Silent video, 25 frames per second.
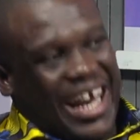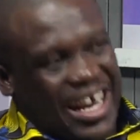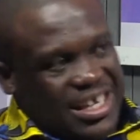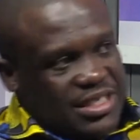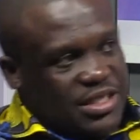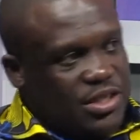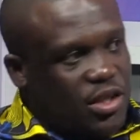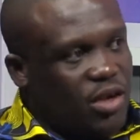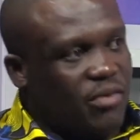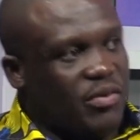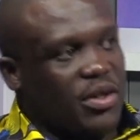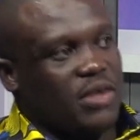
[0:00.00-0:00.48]

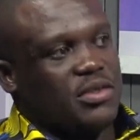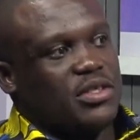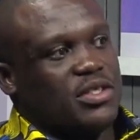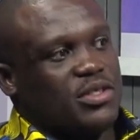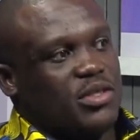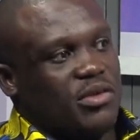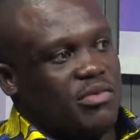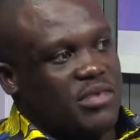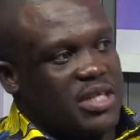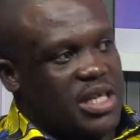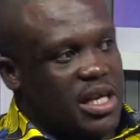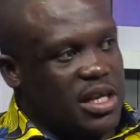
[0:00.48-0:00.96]
Council of
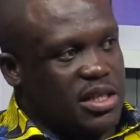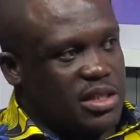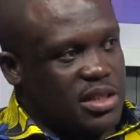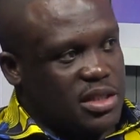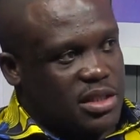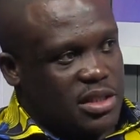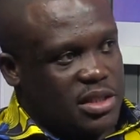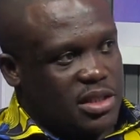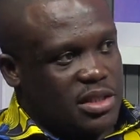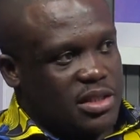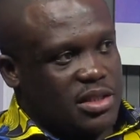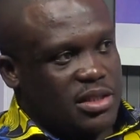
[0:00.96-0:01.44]
Elders of the N
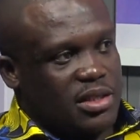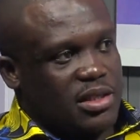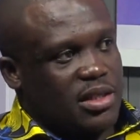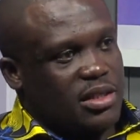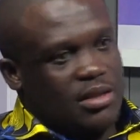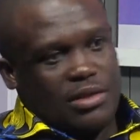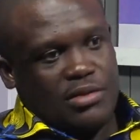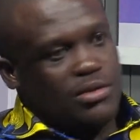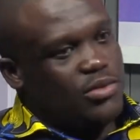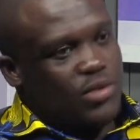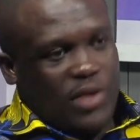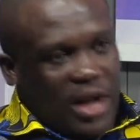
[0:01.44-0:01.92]
D C.
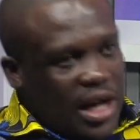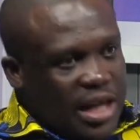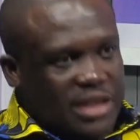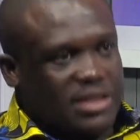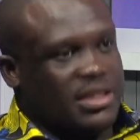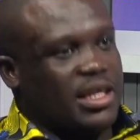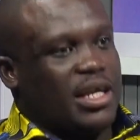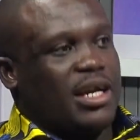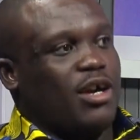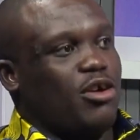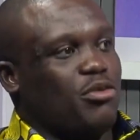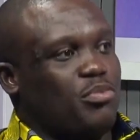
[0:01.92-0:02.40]
You
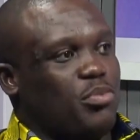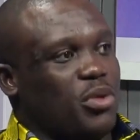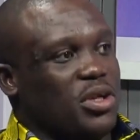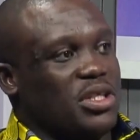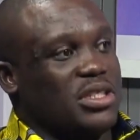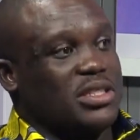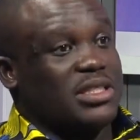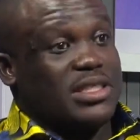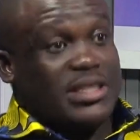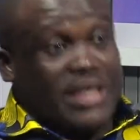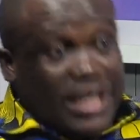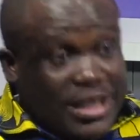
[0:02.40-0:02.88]
can't take out
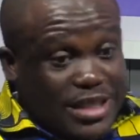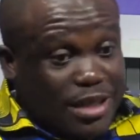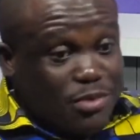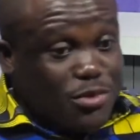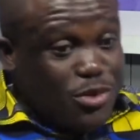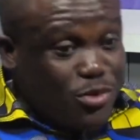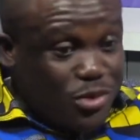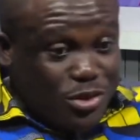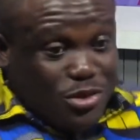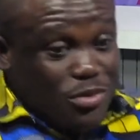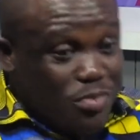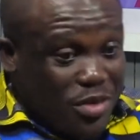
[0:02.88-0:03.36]
politics,
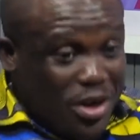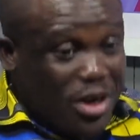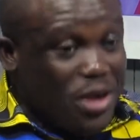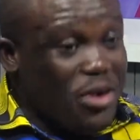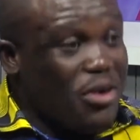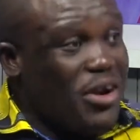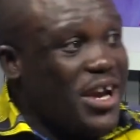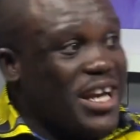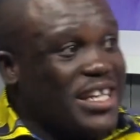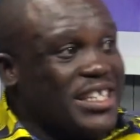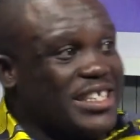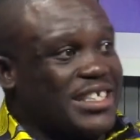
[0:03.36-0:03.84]
except you want to bury
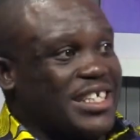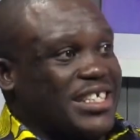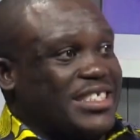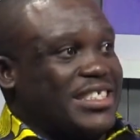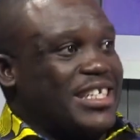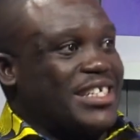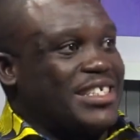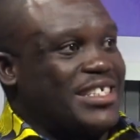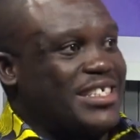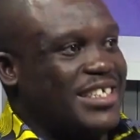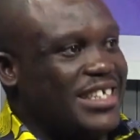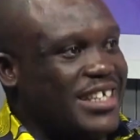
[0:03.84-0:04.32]
your head in the
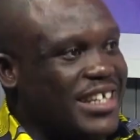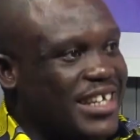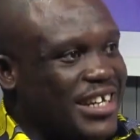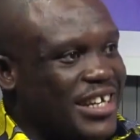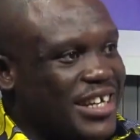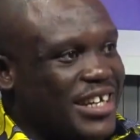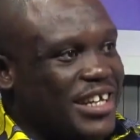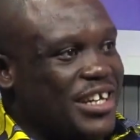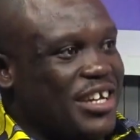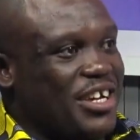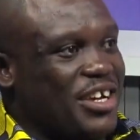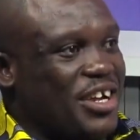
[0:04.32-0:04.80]
sand.
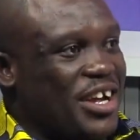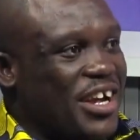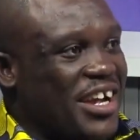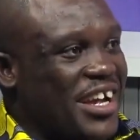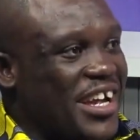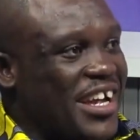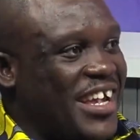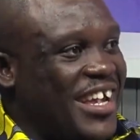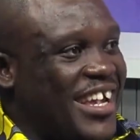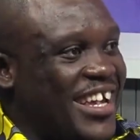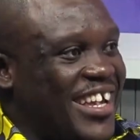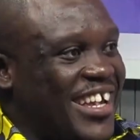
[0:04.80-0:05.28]
All right, then.
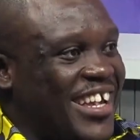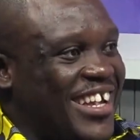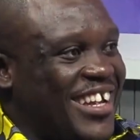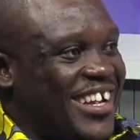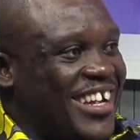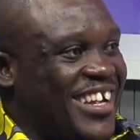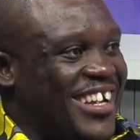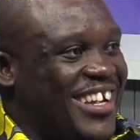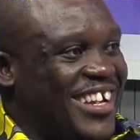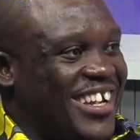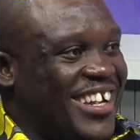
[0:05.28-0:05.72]
Thank you very